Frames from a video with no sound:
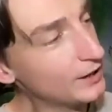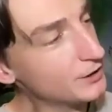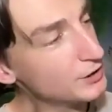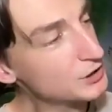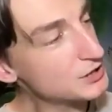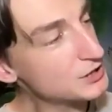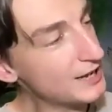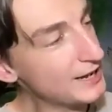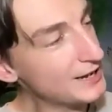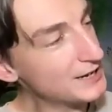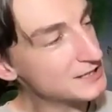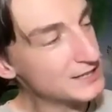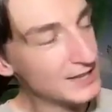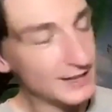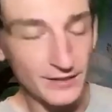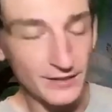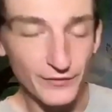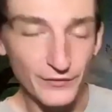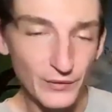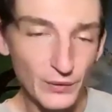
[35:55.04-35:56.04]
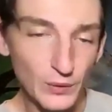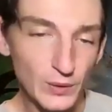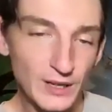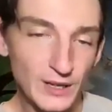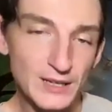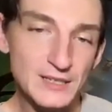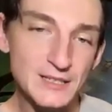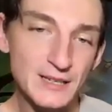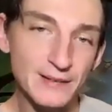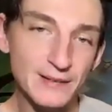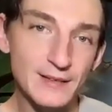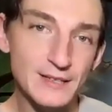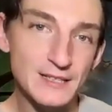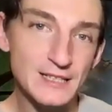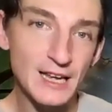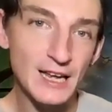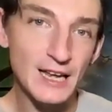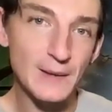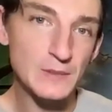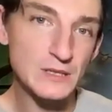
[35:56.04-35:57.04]
he understands that the food is in
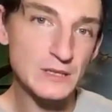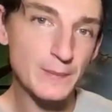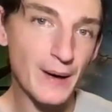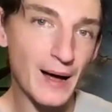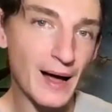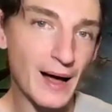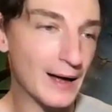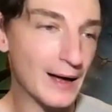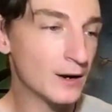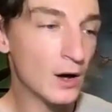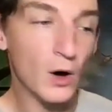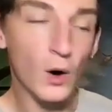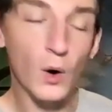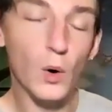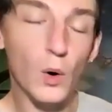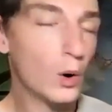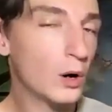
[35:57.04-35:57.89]
the same spot